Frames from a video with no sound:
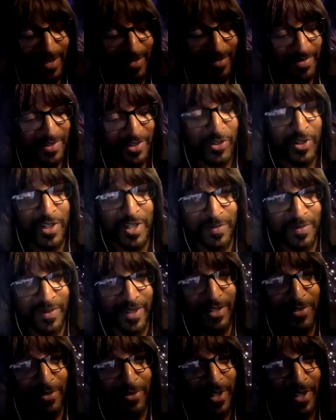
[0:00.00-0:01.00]
trust me,
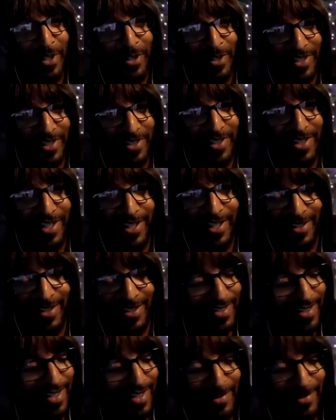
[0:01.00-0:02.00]
you want to go there now. I
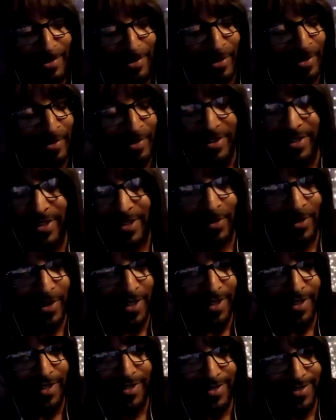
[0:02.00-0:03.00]
don't want to give anything
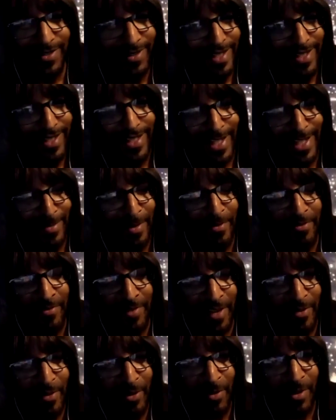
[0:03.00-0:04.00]
away. That's my
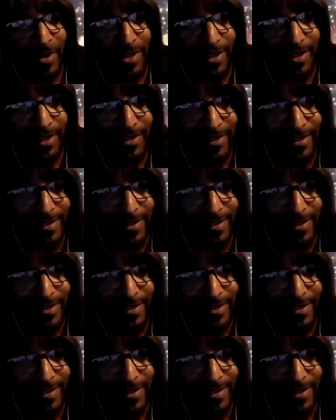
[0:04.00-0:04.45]
favorite ride.